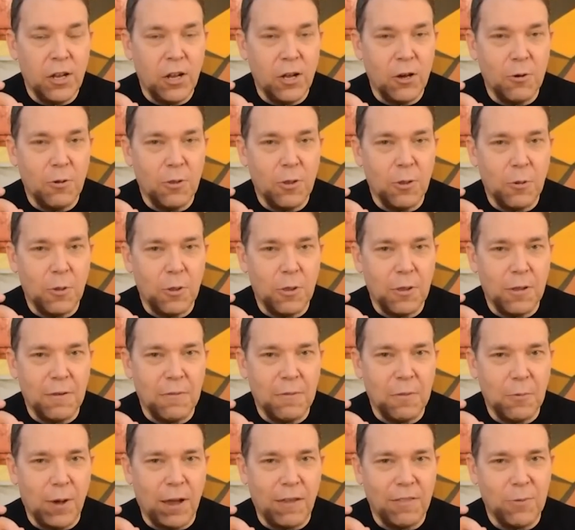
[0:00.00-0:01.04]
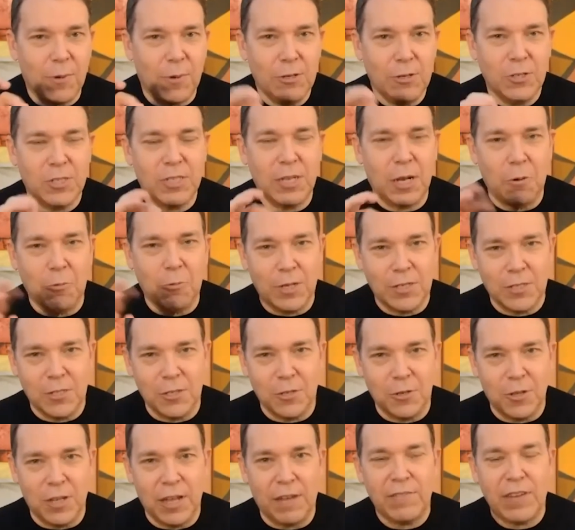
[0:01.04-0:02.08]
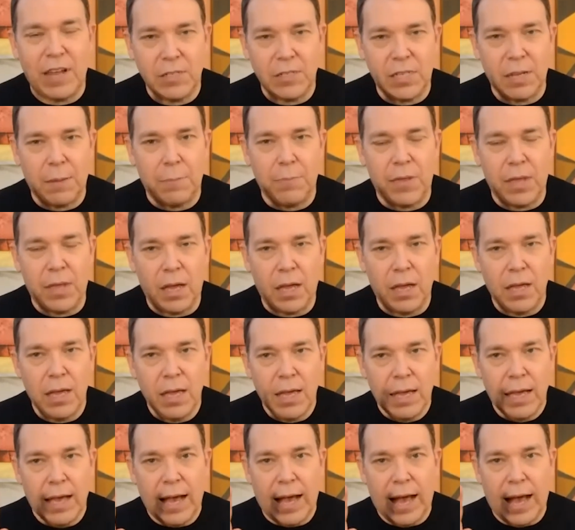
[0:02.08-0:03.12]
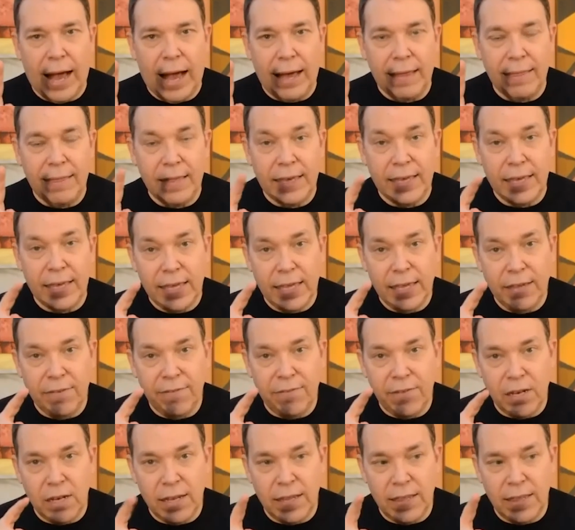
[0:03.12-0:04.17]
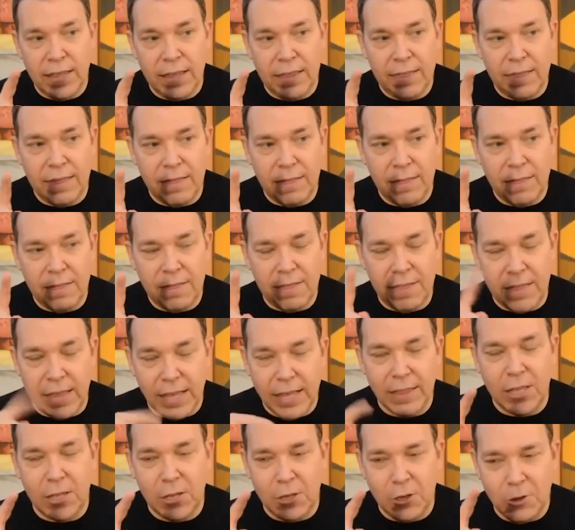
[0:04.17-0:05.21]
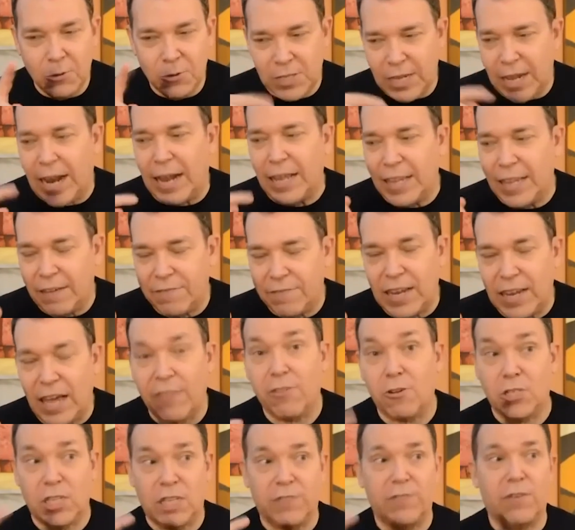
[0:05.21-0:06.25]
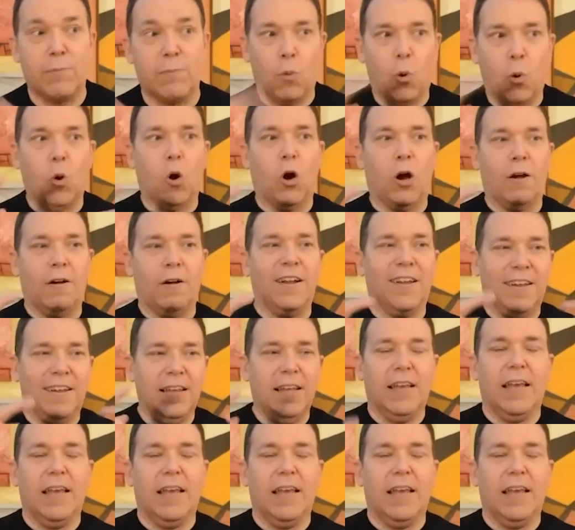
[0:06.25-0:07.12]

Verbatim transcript: you know, the, the, the way you said it was you left out something. I think even in the thing that you say I left out, there's even more